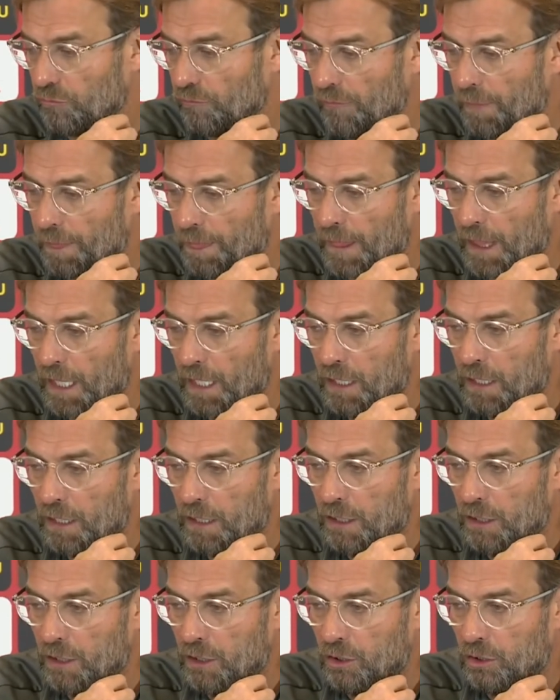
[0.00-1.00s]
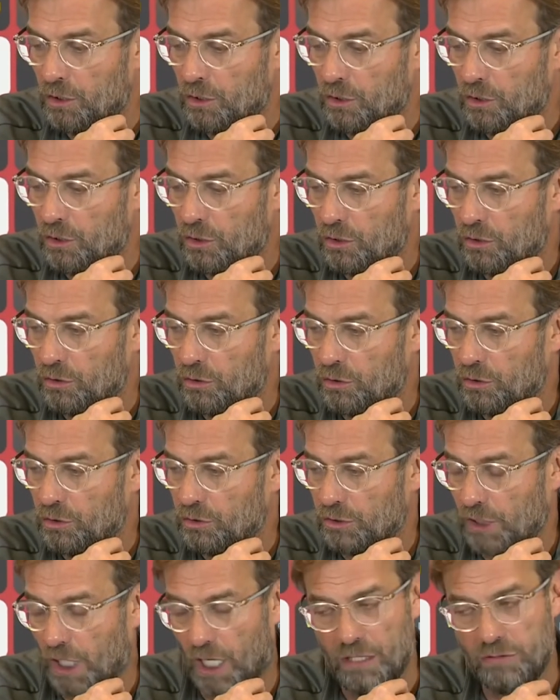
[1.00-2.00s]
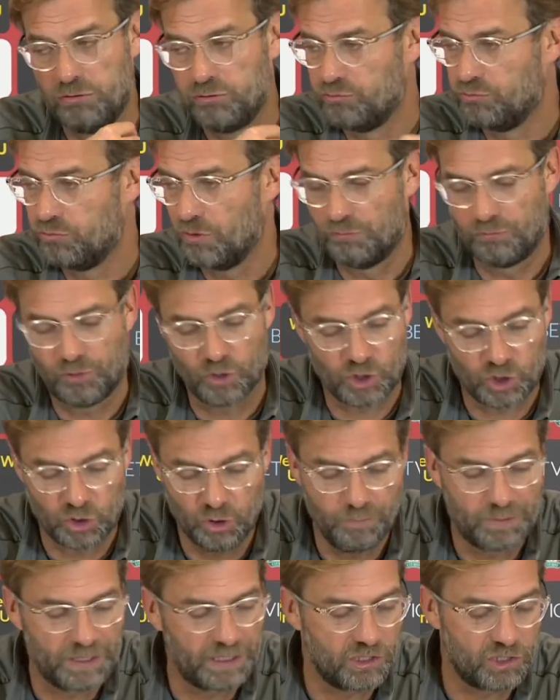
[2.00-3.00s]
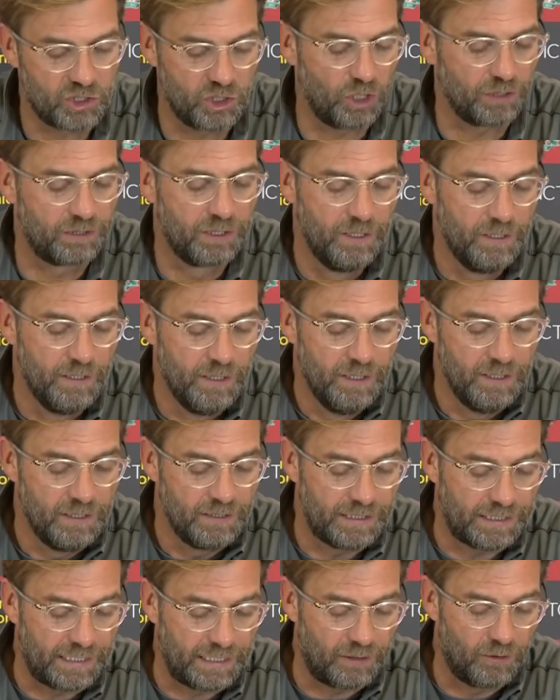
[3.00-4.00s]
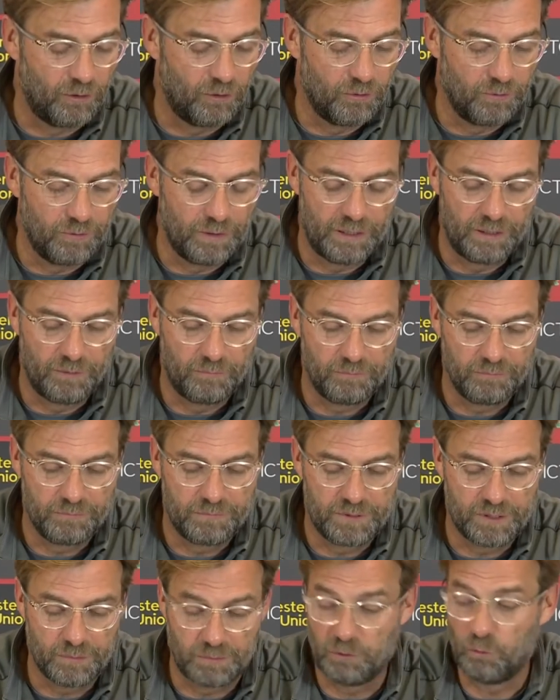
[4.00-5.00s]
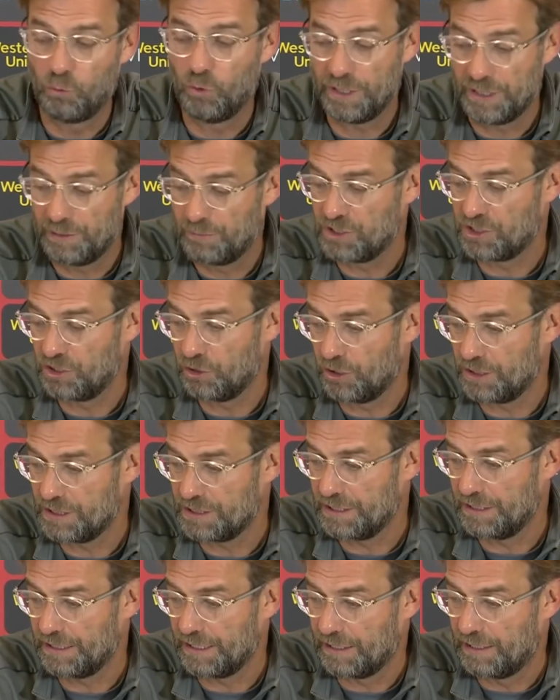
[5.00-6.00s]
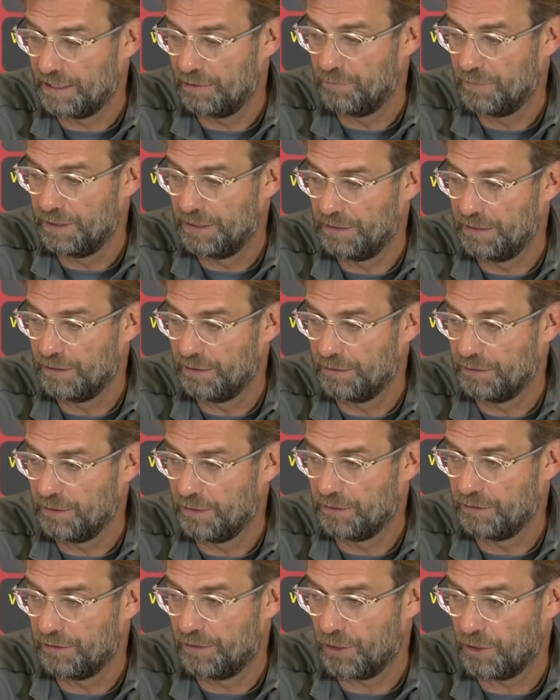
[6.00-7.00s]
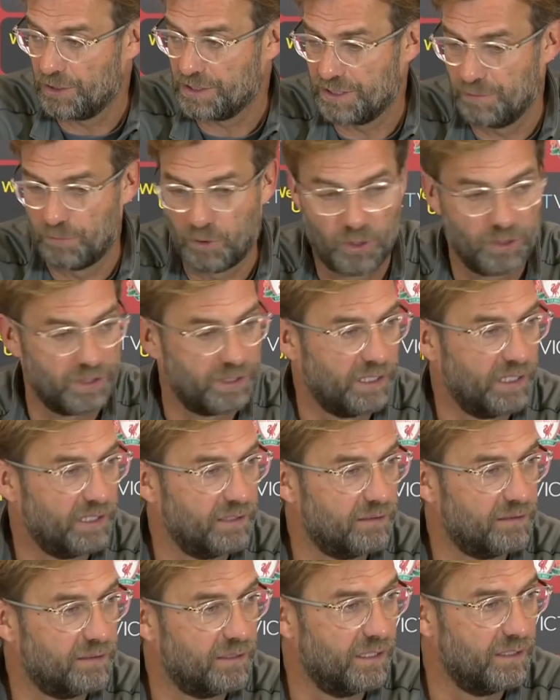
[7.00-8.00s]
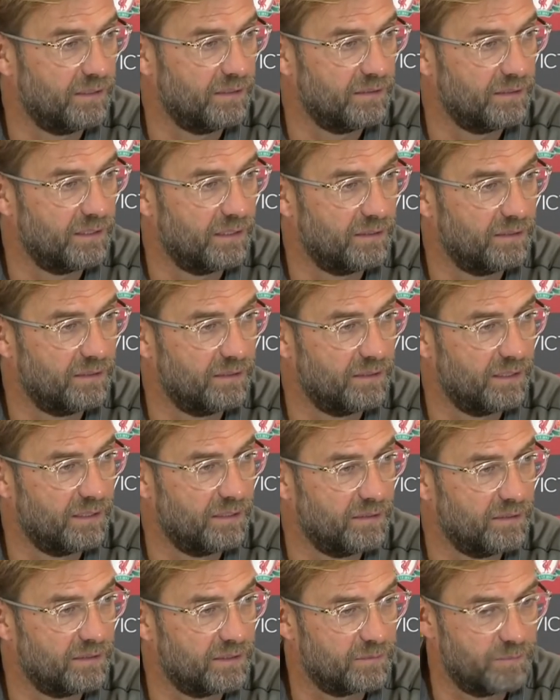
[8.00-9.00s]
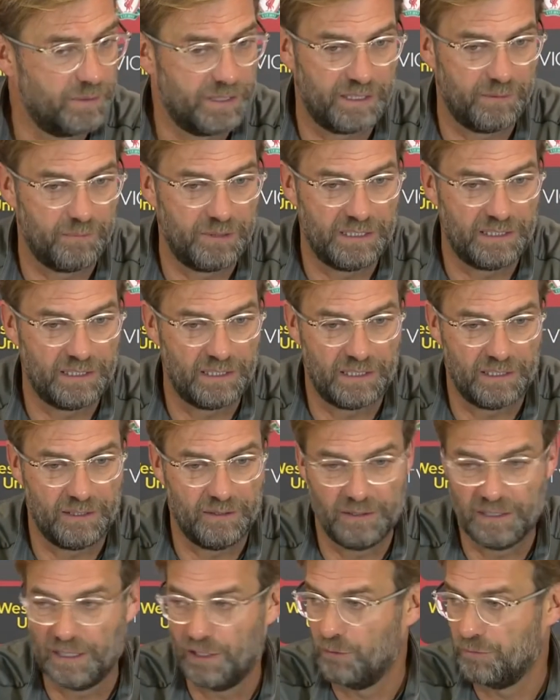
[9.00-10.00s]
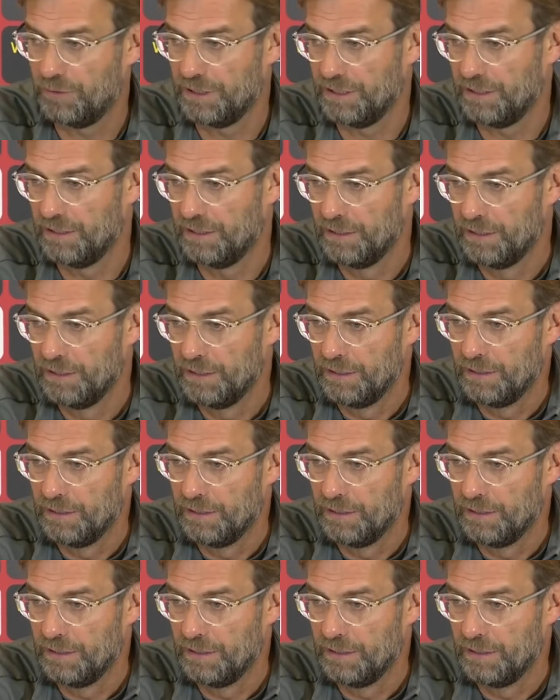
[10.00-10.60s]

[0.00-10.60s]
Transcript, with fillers: An added motivation, maybe? Yeah, for sure. But it's not that I go um, to be one hundred percent honest that I come in on, on Thursday morning and, and, and then speak immediately how we